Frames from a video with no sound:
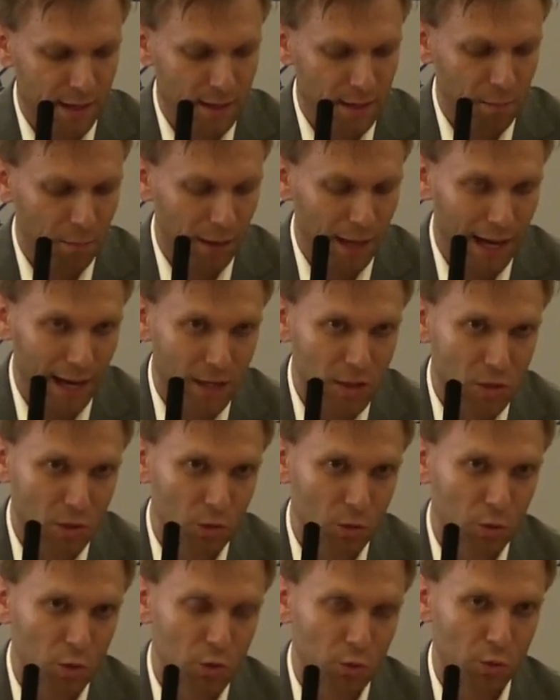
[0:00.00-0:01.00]
and the black
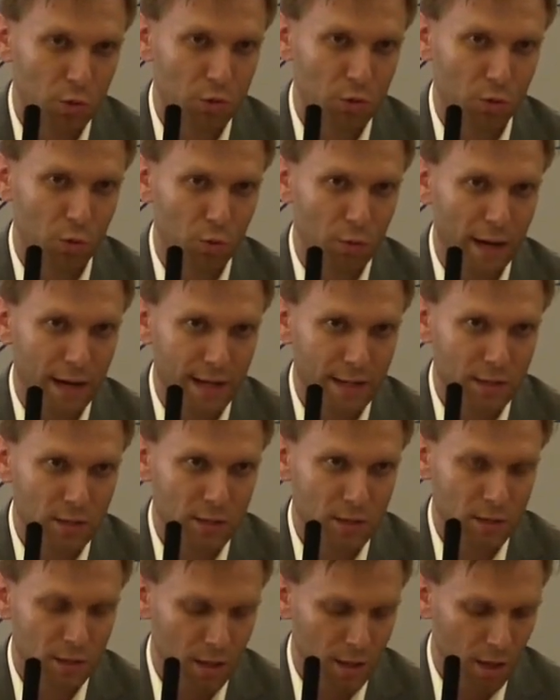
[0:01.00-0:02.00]
schools which were
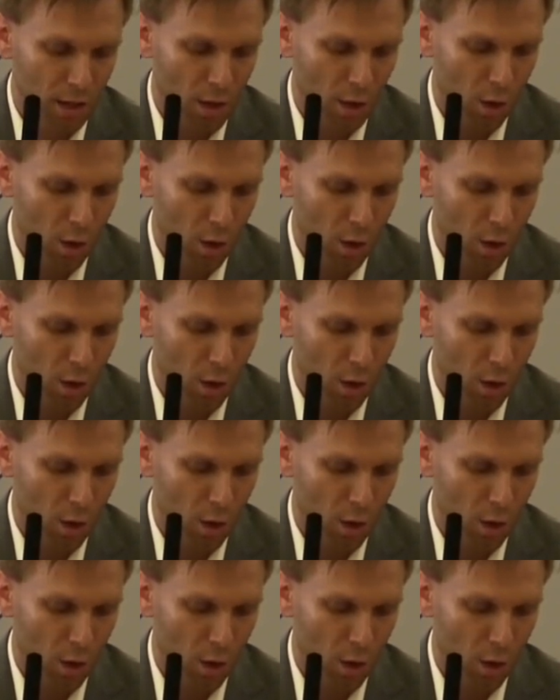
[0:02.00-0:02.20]
razed